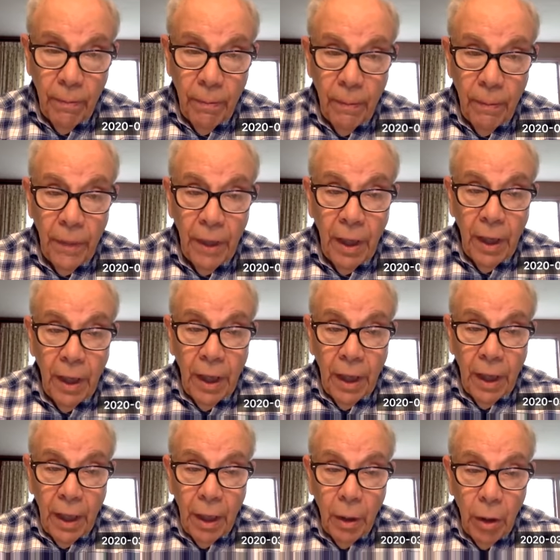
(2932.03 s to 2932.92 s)

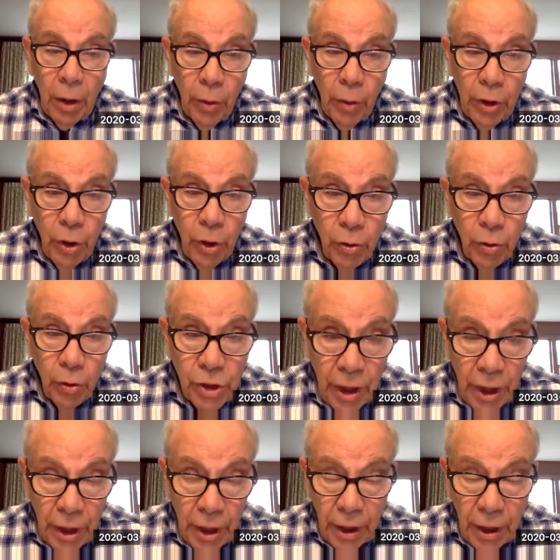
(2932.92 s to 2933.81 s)
I want to use
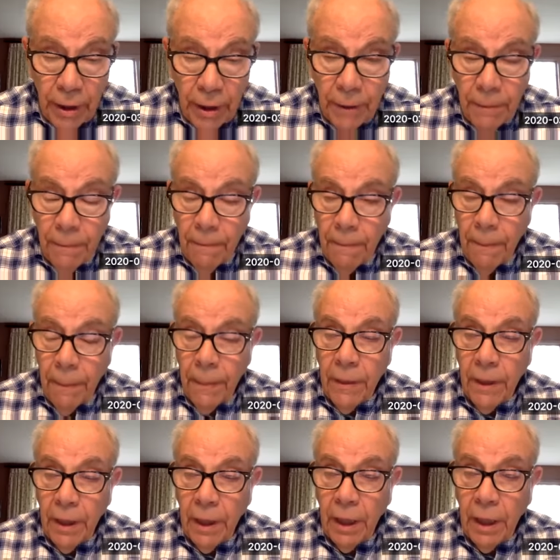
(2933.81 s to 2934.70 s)
another
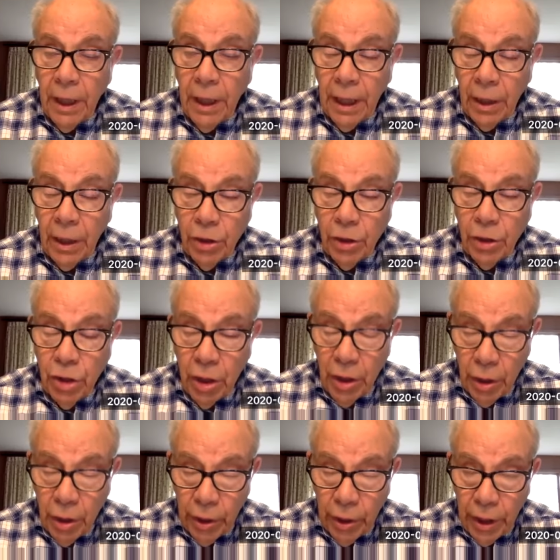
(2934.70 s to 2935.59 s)

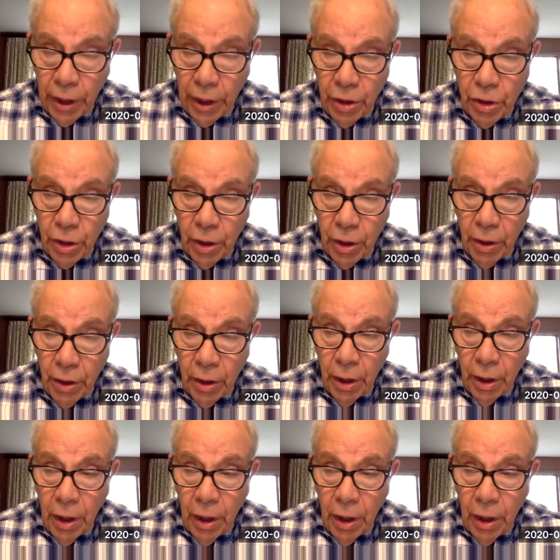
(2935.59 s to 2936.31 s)
analogy.